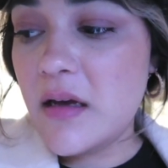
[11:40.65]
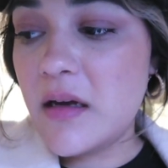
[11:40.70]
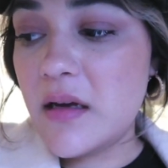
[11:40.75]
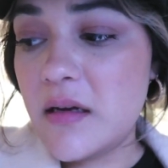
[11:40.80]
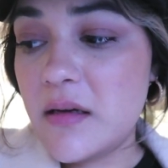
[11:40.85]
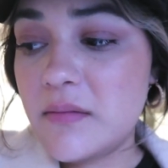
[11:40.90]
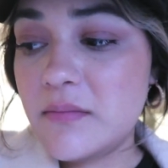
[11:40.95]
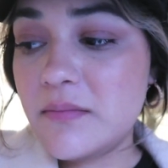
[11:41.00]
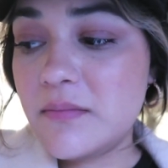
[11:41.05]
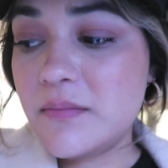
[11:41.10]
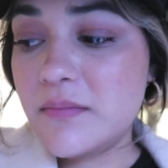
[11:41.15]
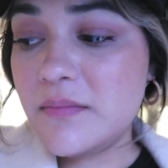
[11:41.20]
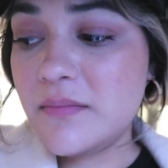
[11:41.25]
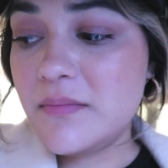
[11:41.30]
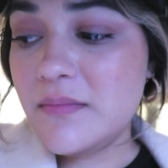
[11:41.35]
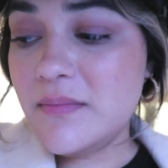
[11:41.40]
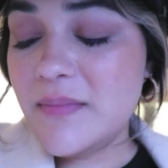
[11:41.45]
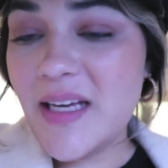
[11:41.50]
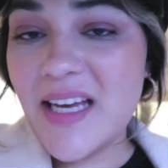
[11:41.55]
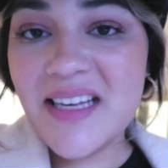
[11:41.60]
Um,
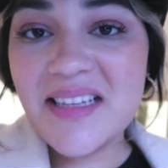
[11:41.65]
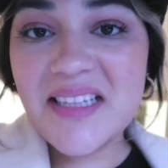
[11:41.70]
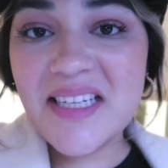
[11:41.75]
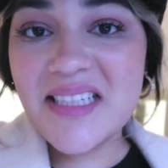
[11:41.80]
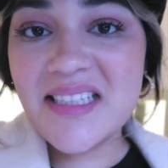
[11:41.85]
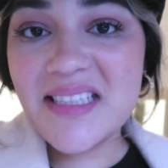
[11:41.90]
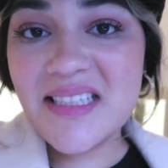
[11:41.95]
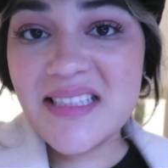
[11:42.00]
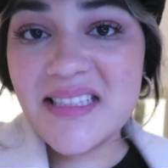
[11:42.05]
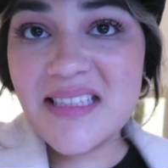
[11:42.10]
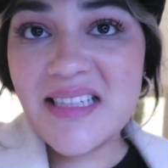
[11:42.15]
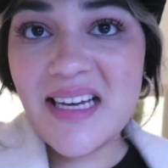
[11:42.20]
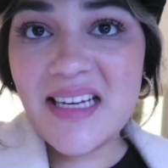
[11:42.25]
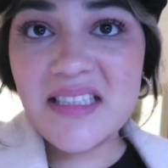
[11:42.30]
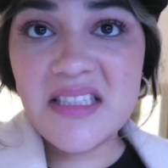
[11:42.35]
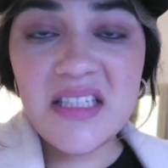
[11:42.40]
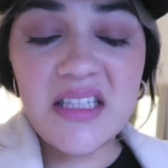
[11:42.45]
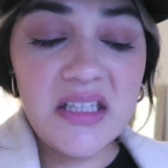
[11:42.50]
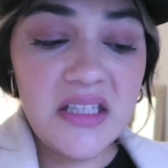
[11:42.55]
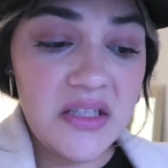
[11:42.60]
LA does
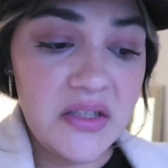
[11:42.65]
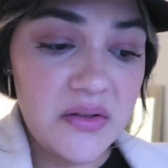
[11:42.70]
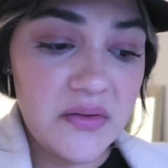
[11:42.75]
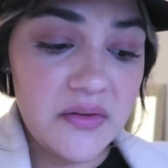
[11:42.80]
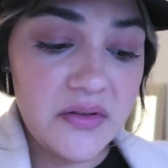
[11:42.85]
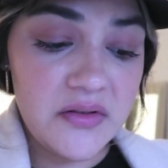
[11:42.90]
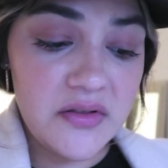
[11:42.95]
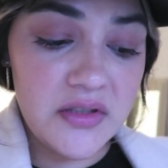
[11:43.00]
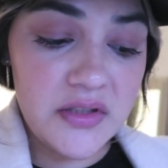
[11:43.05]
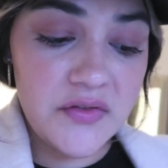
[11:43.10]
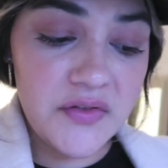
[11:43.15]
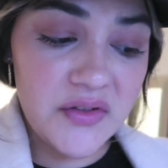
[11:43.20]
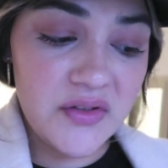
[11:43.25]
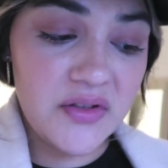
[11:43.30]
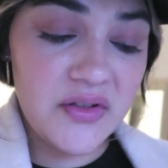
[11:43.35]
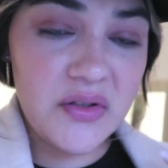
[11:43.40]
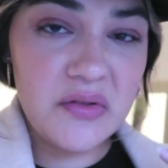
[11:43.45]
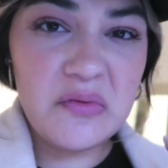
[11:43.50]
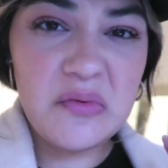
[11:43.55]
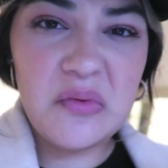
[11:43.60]
that to you. You just feel
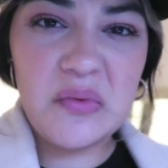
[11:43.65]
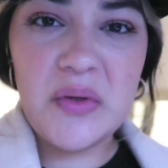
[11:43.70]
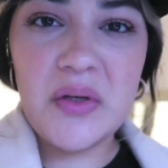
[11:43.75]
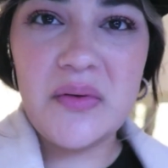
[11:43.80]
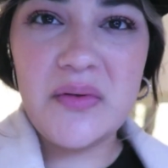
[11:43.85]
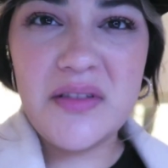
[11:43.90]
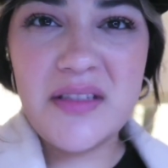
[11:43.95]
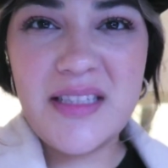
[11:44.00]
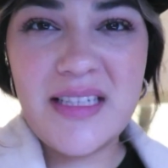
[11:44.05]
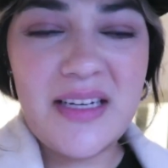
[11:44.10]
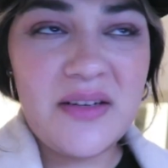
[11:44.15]
so gross.